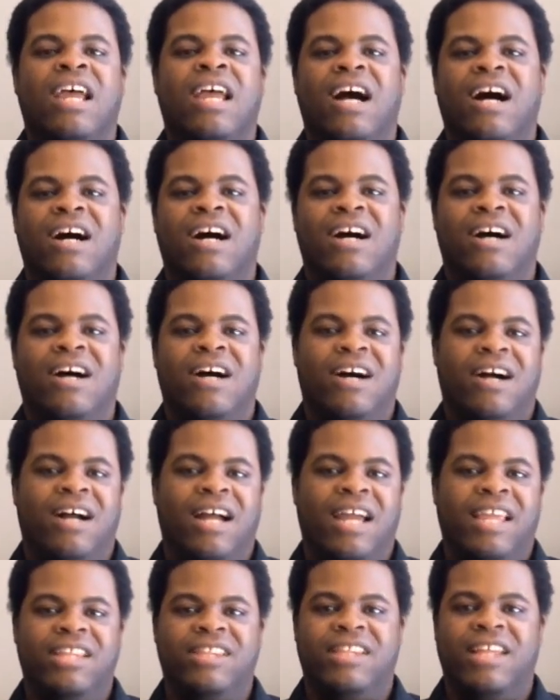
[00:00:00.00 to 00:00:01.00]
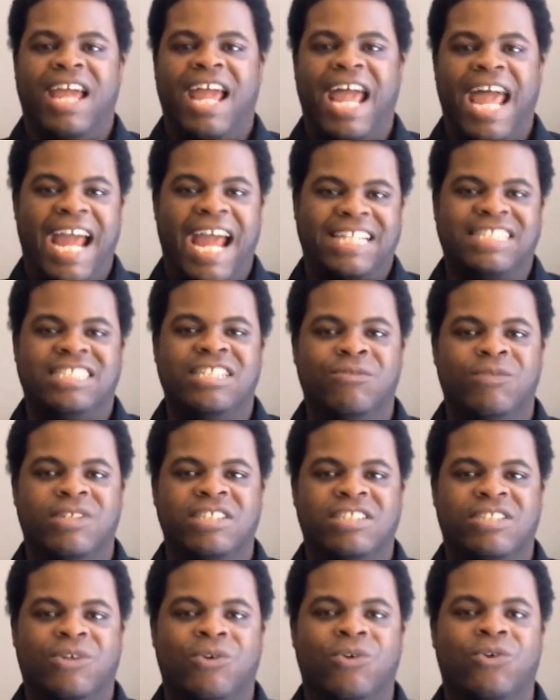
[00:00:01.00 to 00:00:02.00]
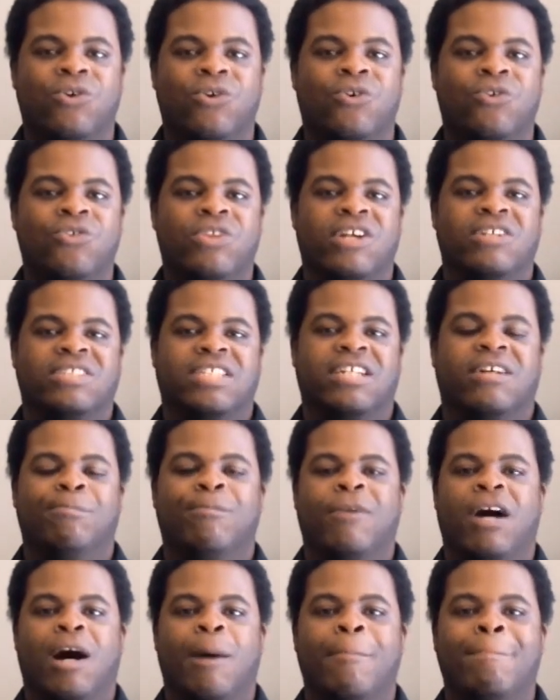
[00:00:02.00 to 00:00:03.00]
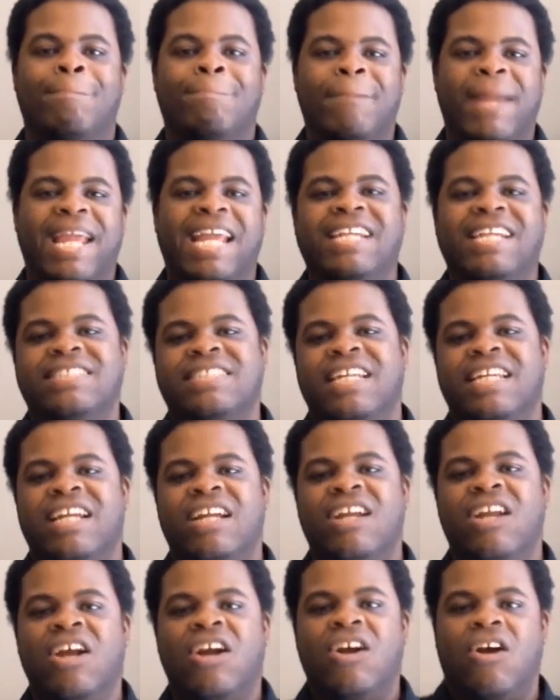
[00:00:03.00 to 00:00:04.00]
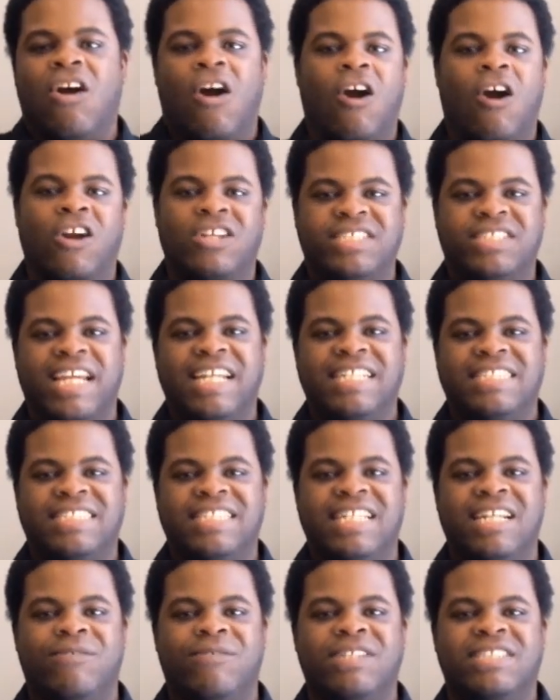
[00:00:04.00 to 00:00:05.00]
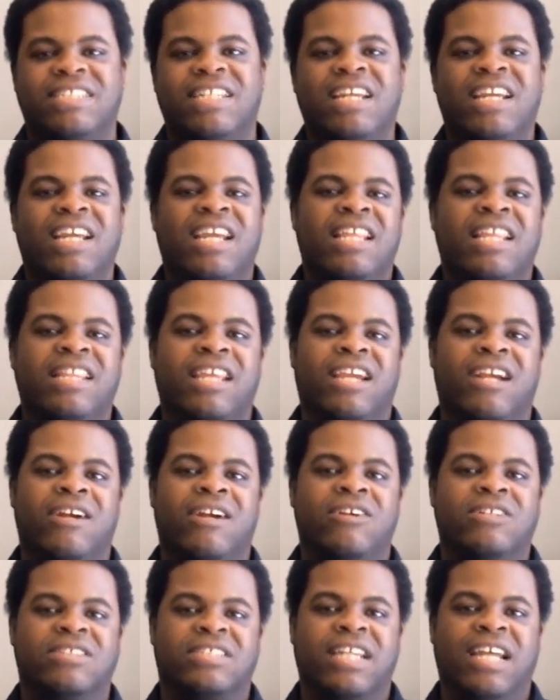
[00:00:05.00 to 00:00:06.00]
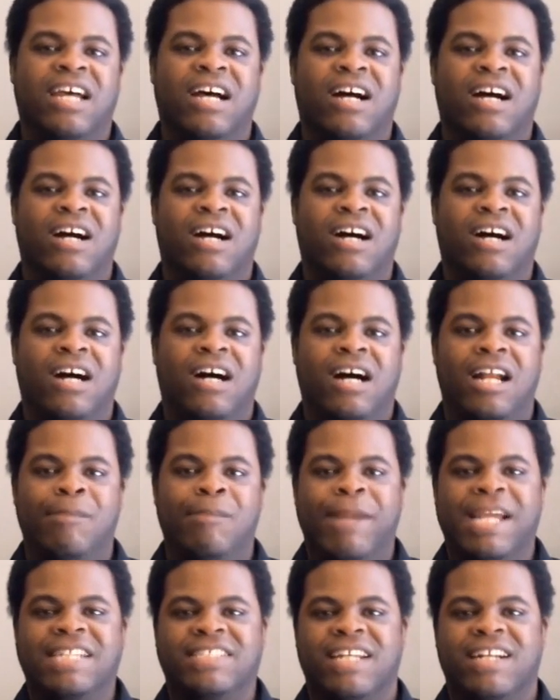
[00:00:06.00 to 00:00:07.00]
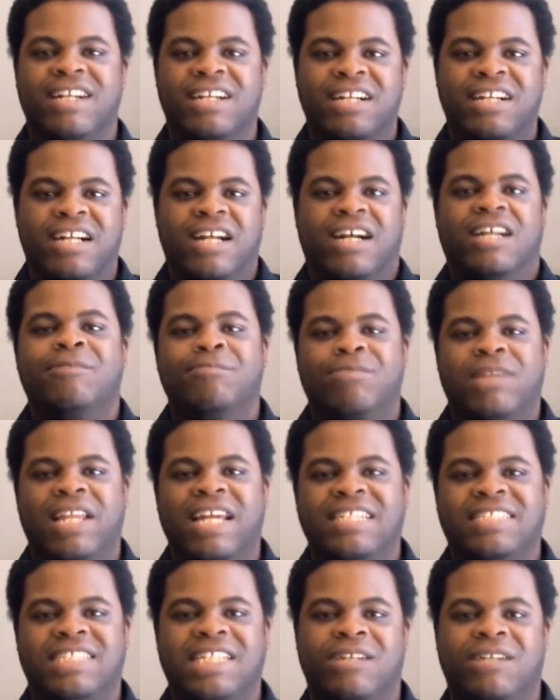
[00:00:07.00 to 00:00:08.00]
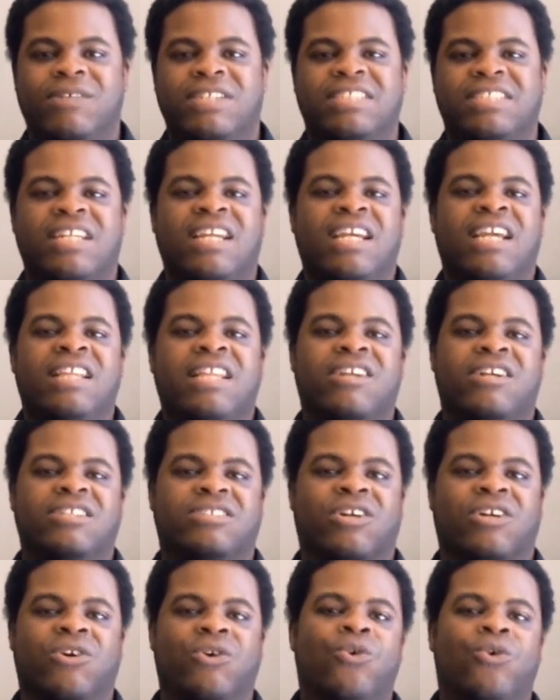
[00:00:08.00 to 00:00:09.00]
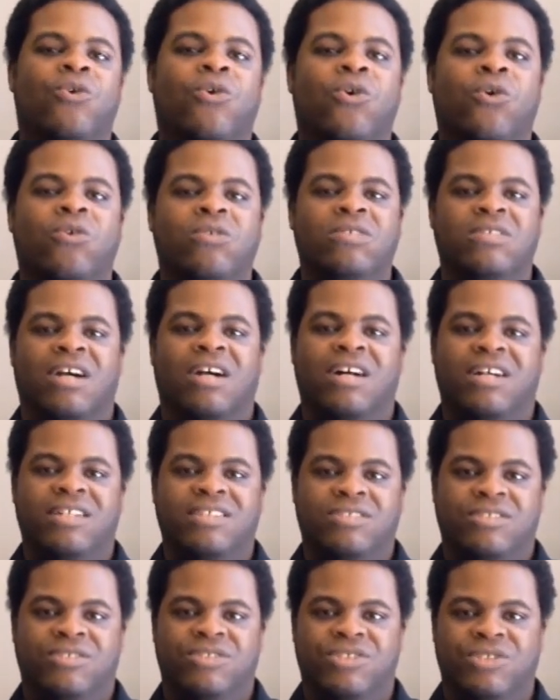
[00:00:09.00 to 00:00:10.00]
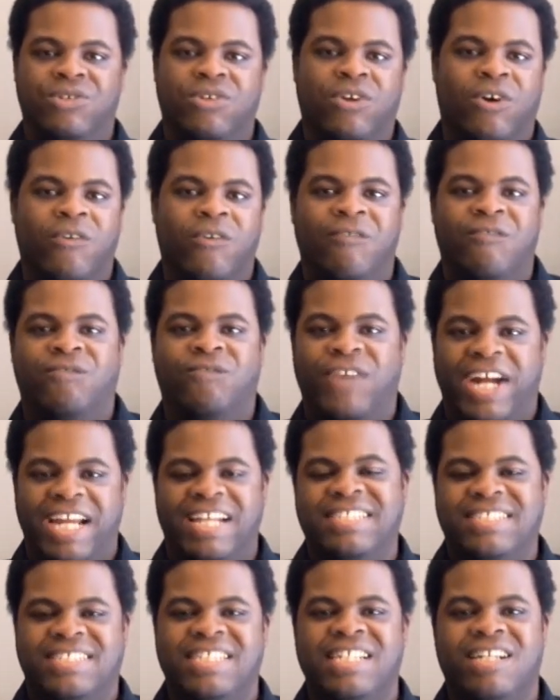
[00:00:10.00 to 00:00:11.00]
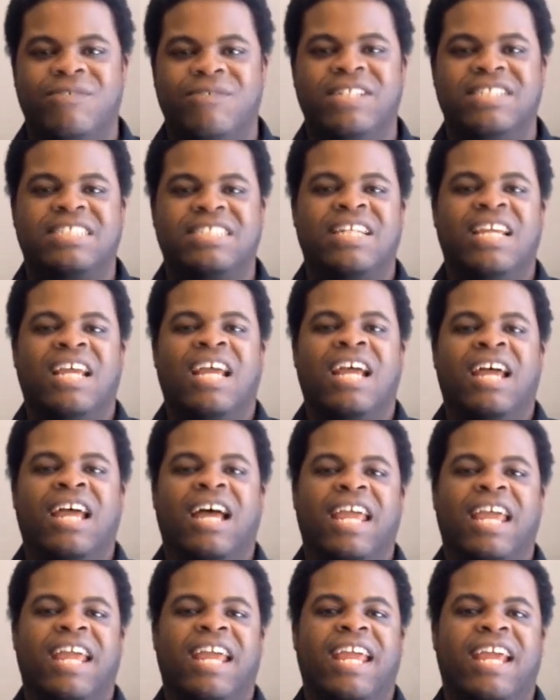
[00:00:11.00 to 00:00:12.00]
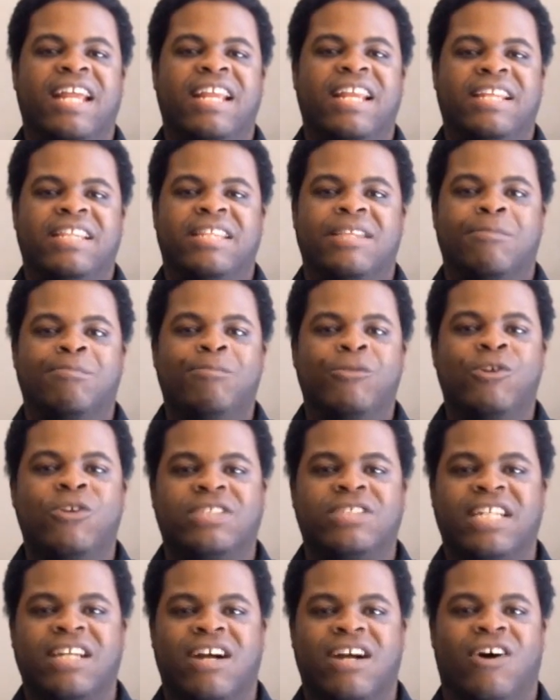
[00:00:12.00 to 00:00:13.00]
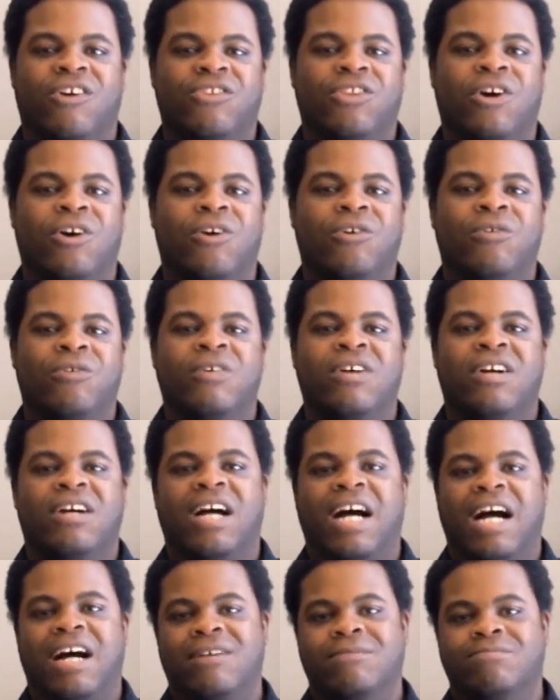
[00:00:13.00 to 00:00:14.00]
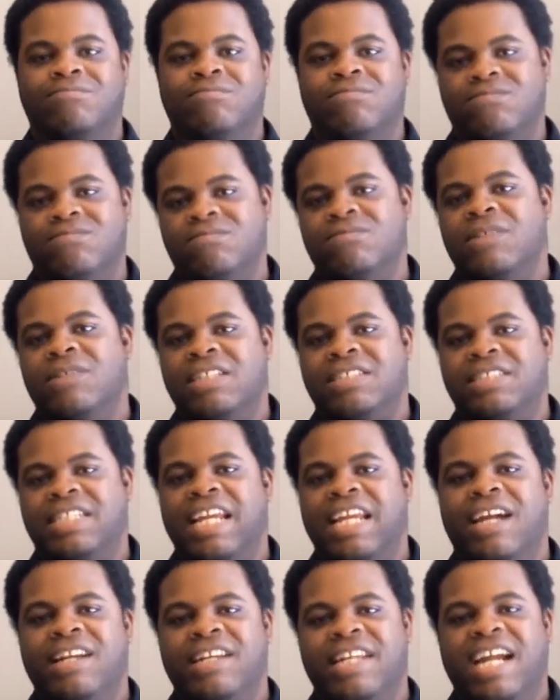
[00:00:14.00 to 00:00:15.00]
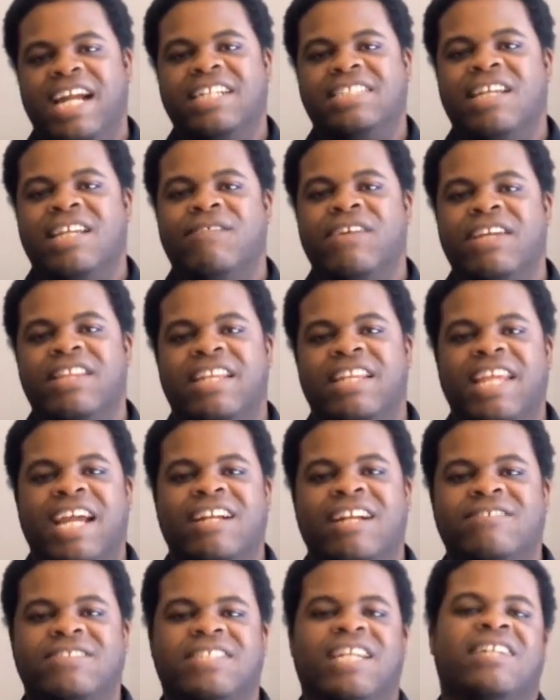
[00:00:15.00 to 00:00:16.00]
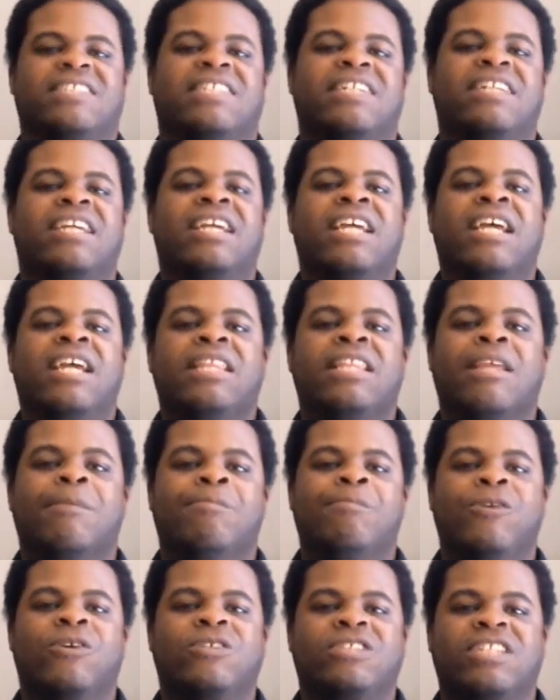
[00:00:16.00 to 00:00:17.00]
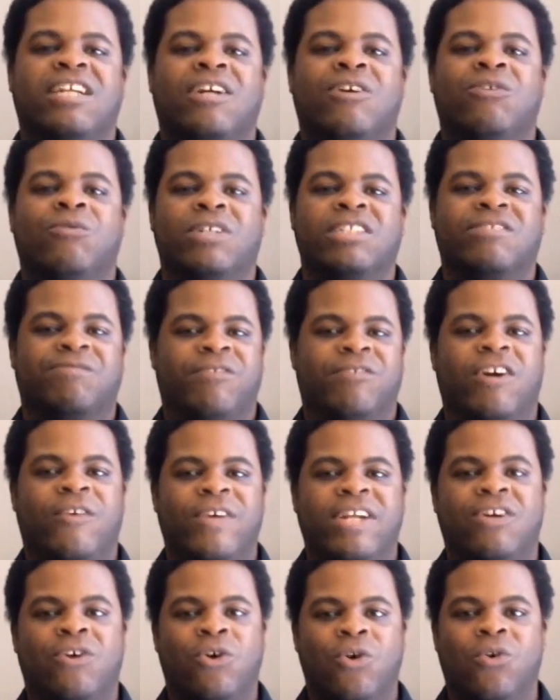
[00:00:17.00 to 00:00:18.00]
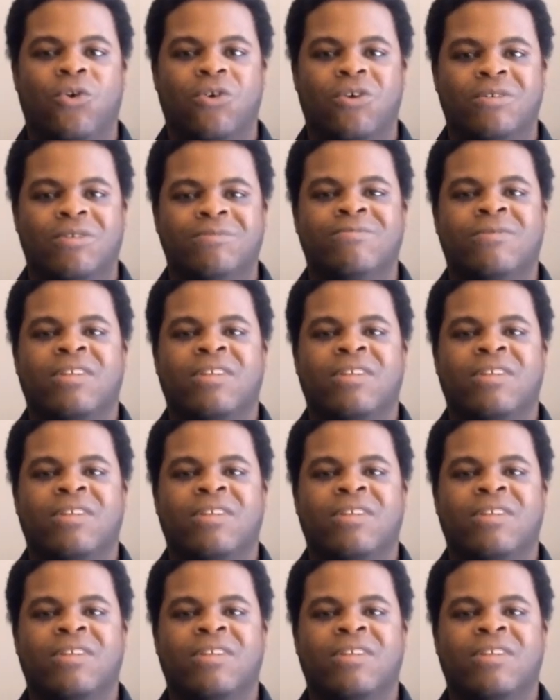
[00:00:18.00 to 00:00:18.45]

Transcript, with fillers: Uh, the action was cool. There's an amazing car chase sequence. There's uh, an amazing gunplay sequence. There's a cool uh, judo fight sequence. And the music, although I'll say a negative in the negative section, the music was very cool.